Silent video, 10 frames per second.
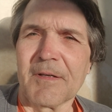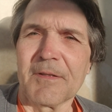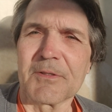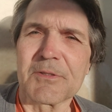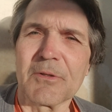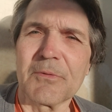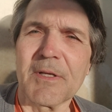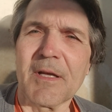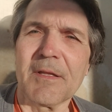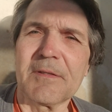There's no
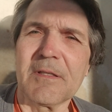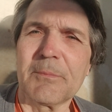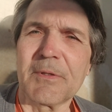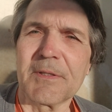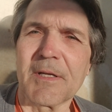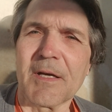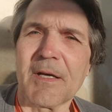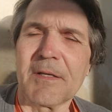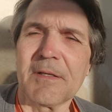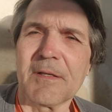reality but
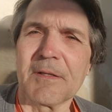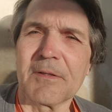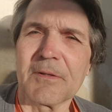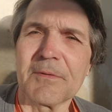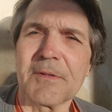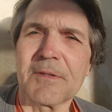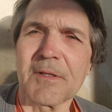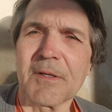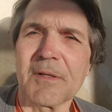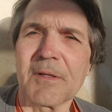God, and the only
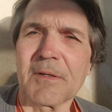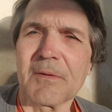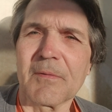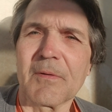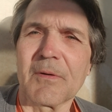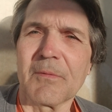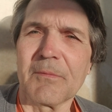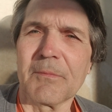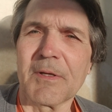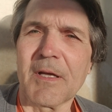thing
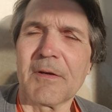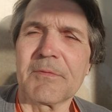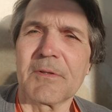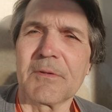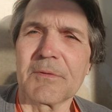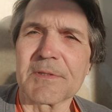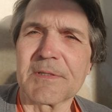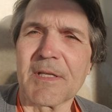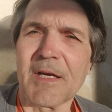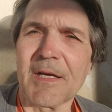we have to do is
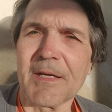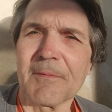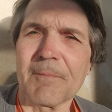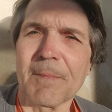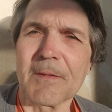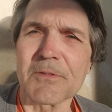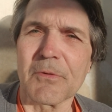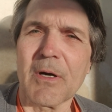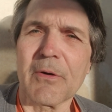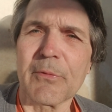die. So
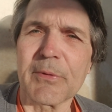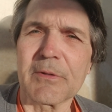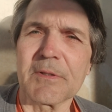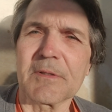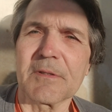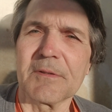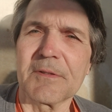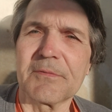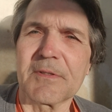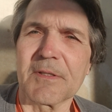how are we going to
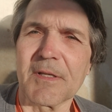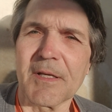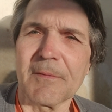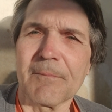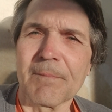live today?